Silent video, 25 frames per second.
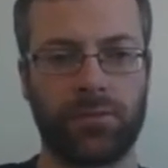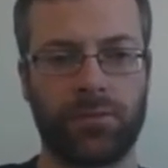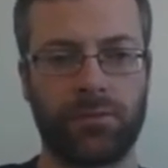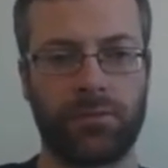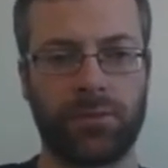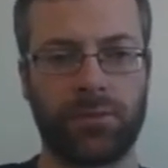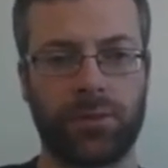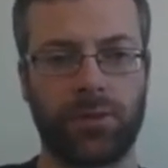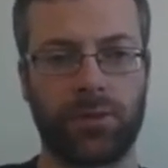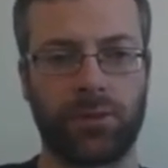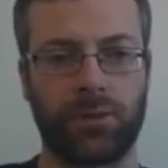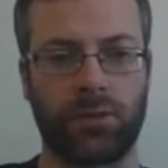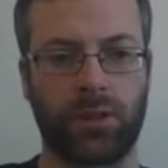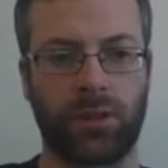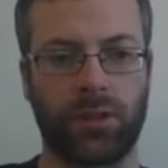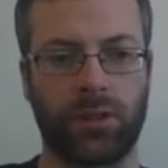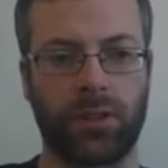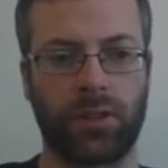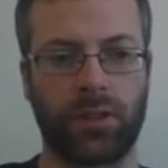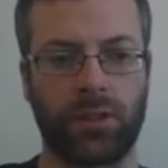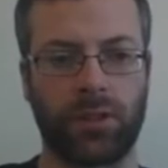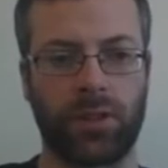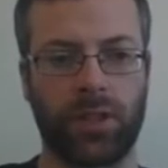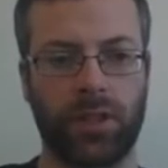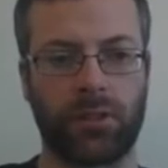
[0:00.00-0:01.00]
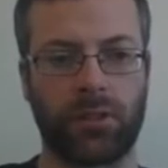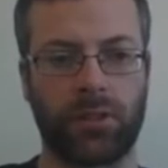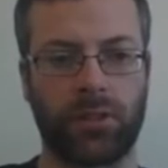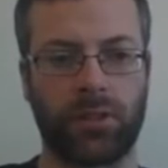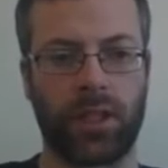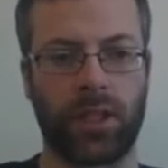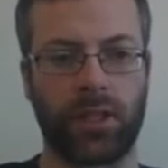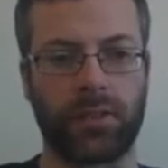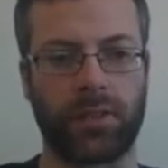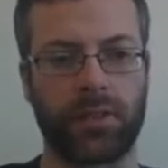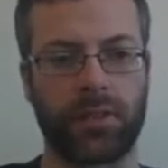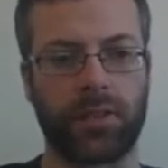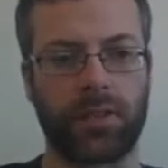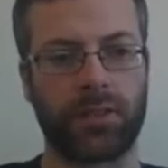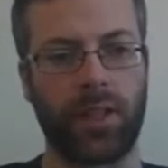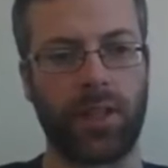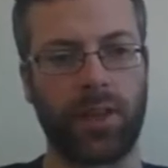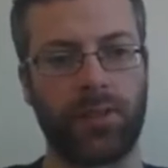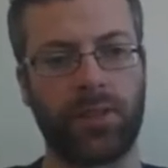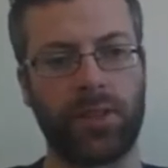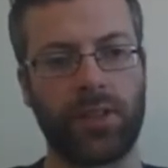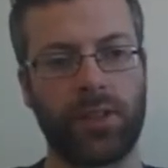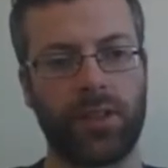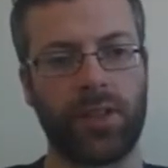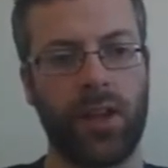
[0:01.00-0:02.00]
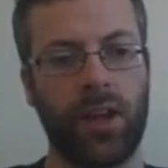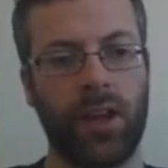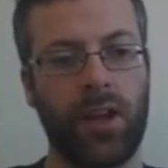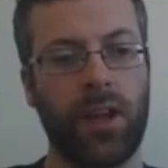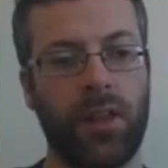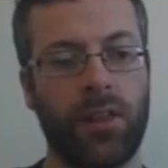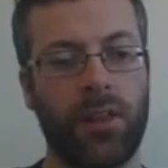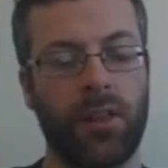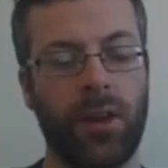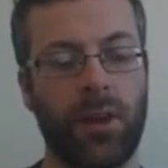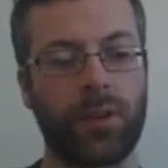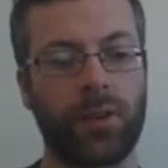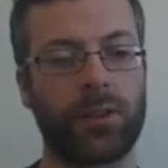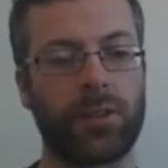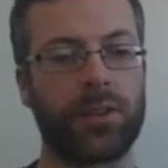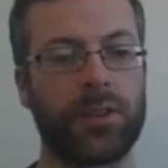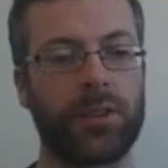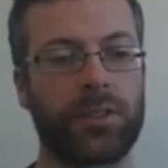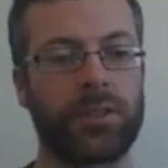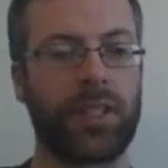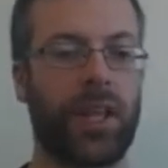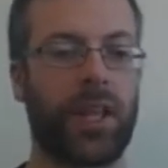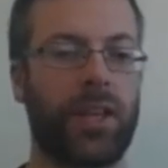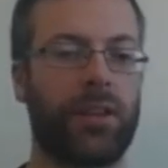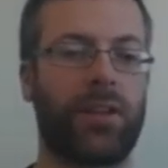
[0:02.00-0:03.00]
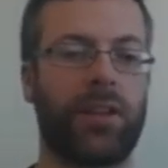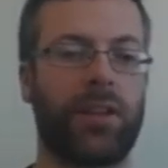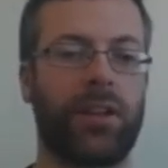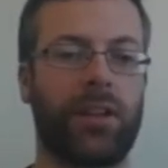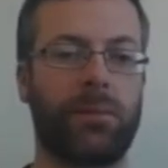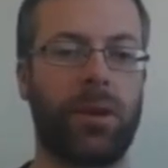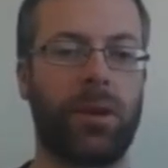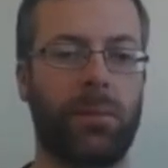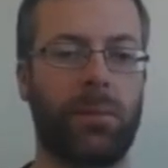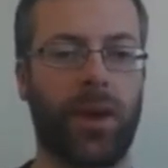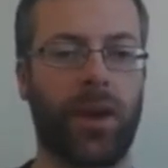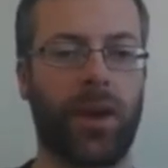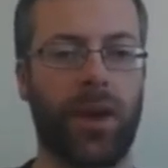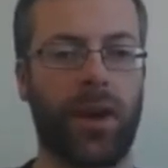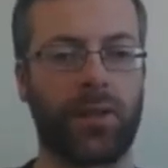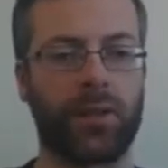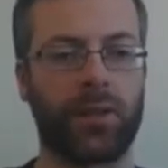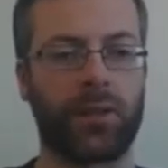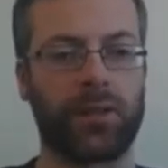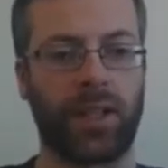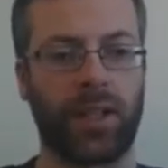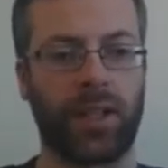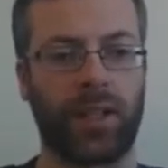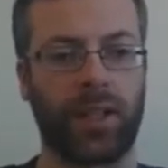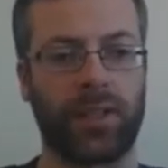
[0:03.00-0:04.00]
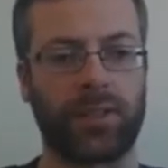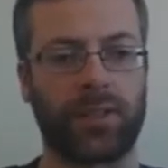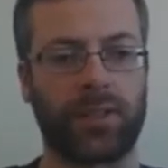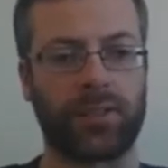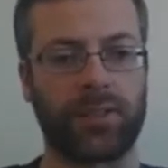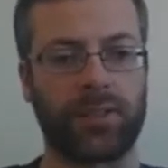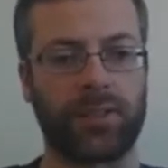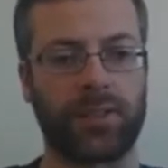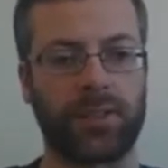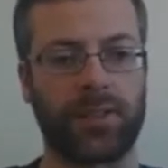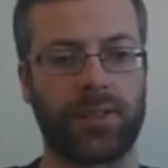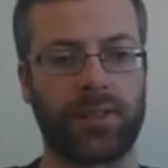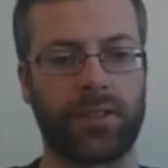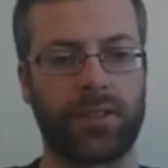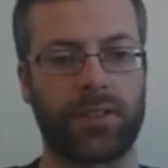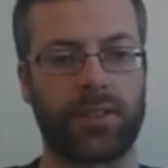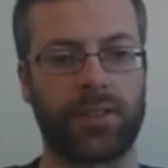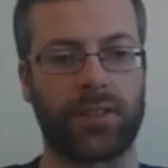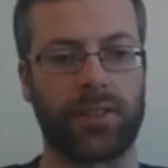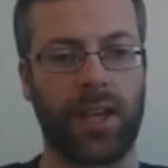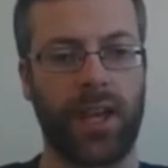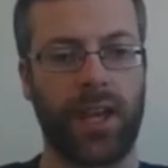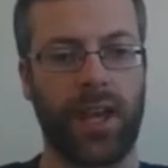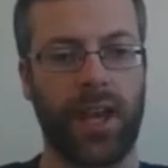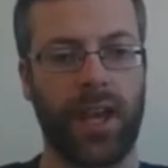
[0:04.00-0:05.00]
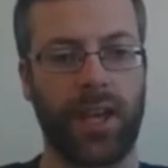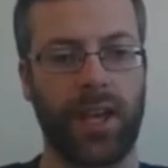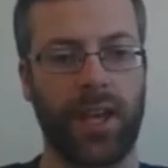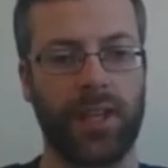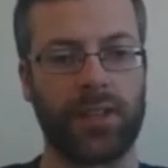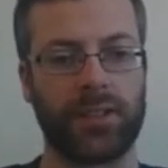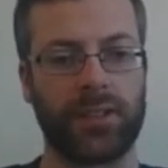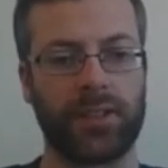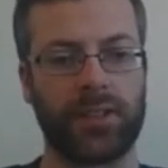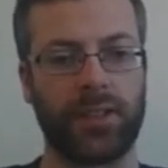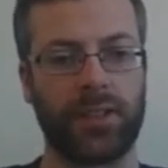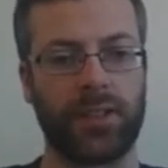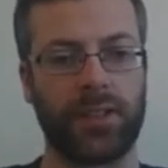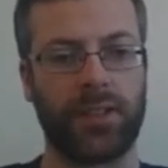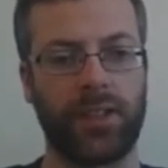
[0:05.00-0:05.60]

So I'll cross those out to get us to 7. Those two together are going to be a pound, so that gets us to 8.